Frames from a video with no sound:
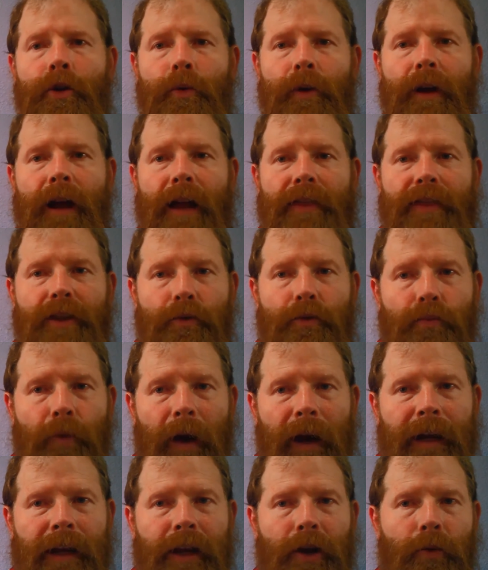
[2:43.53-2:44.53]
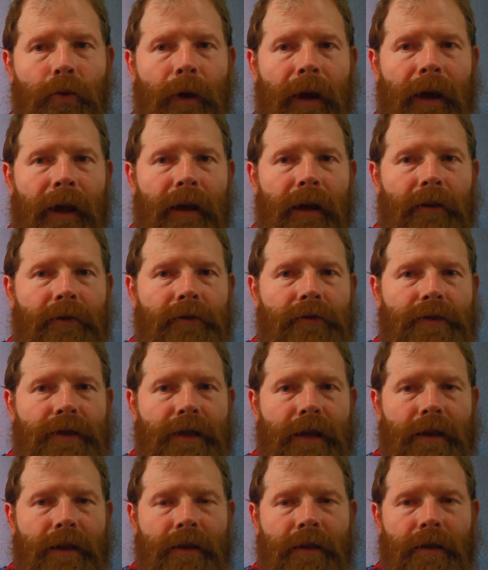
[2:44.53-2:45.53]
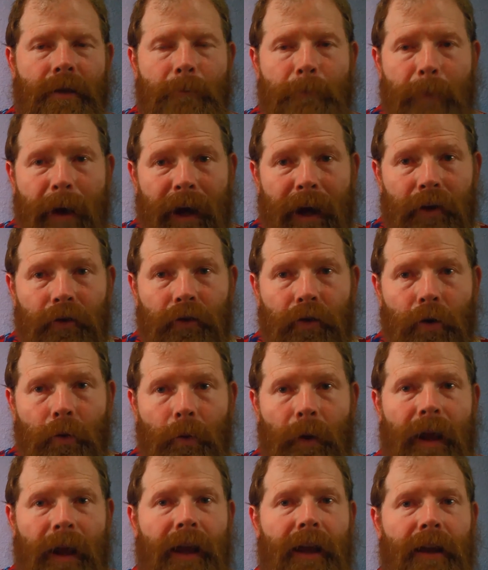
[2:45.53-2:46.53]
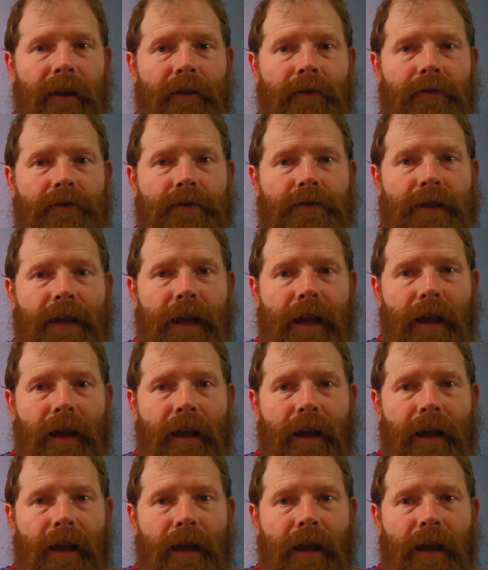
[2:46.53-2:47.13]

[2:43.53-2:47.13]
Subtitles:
We got the radio waves and the microwaves